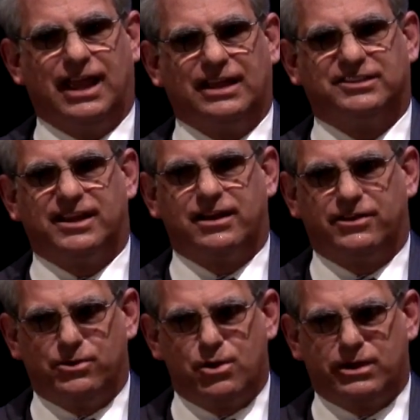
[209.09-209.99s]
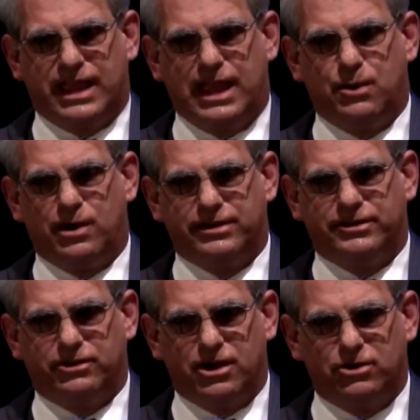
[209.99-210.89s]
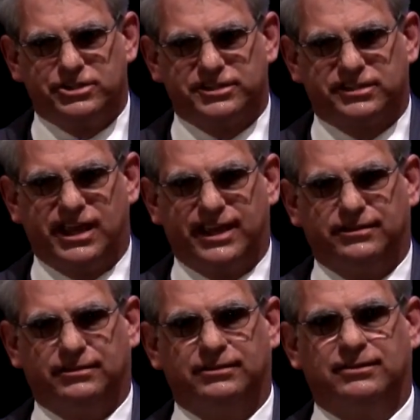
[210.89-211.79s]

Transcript: and said, "Are you okay? Where did you go just then?"